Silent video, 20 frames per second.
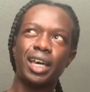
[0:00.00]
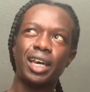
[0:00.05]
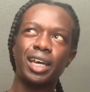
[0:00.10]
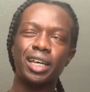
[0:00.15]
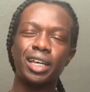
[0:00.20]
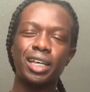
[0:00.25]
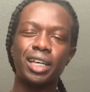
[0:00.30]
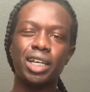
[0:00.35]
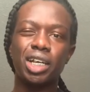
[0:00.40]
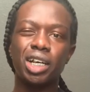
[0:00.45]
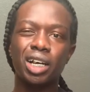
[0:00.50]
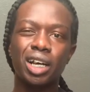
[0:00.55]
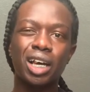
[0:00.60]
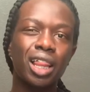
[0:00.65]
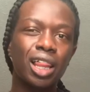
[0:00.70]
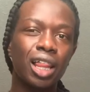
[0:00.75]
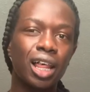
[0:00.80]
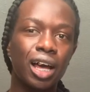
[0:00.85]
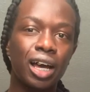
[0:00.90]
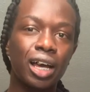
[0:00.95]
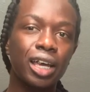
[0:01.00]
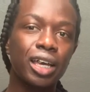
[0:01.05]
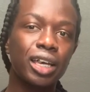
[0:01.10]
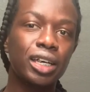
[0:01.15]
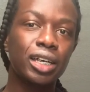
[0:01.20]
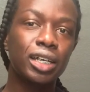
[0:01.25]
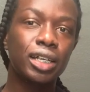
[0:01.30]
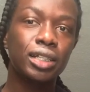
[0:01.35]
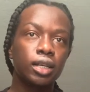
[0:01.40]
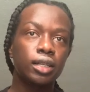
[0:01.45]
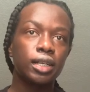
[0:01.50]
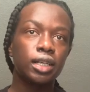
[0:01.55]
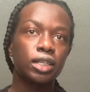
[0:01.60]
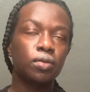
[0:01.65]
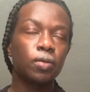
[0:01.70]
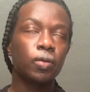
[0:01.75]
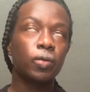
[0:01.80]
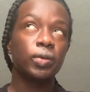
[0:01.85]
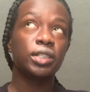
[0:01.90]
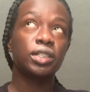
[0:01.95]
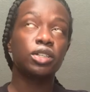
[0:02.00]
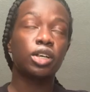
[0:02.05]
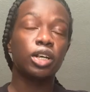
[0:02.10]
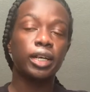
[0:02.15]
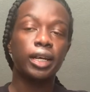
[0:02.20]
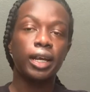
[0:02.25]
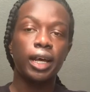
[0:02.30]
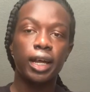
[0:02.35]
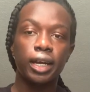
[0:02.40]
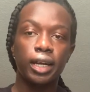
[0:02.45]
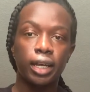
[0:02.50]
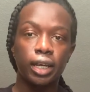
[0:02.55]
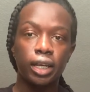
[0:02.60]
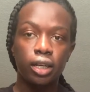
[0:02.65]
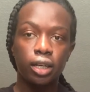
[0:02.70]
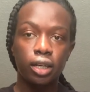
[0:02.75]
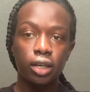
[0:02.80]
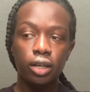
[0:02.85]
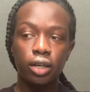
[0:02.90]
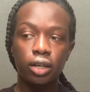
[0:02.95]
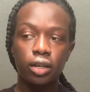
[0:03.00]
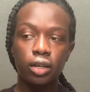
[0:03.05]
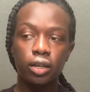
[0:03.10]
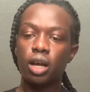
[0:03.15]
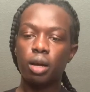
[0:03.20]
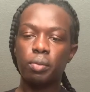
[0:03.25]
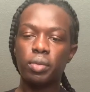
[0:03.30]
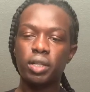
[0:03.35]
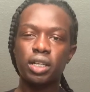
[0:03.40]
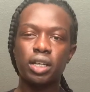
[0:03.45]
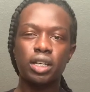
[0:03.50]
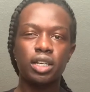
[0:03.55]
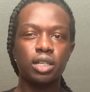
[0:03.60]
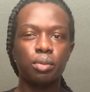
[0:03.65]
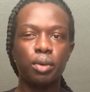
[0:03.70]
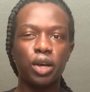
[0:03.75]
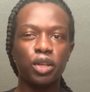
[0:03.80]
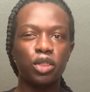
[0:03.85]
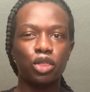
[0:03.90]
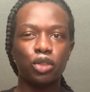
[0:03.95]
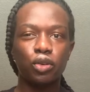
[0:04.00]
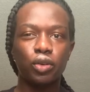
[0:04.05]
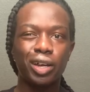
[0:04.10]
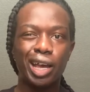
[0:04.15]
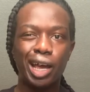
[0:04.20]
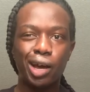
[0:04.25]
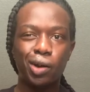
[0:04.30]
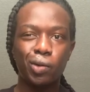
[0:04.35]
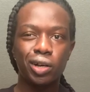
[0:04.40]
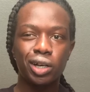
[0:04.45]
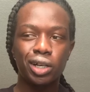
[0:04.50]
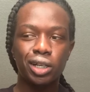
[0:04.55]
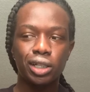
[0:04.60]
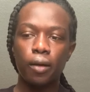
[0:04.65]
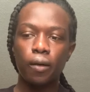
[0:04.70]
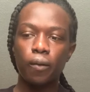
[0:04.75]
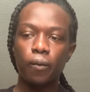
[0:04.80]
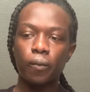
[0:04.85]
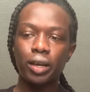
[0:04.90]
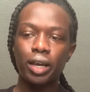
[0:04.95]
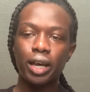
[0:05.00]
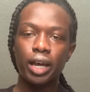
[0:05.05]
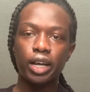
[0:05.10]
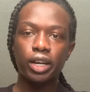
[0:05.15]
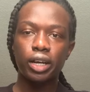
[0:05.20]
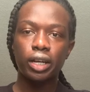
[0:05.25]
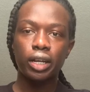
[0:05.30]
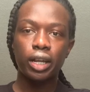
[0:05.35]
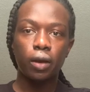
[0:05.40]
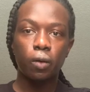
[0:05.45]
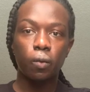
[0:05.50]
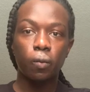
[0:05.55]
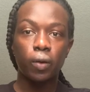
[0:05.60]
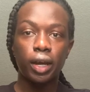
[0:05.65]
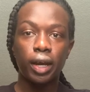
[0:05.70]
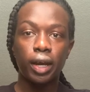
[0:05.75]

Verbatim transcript: 10 o'clock-ish. That's when we started heading here. It took us about 3 hours. We got here at like 1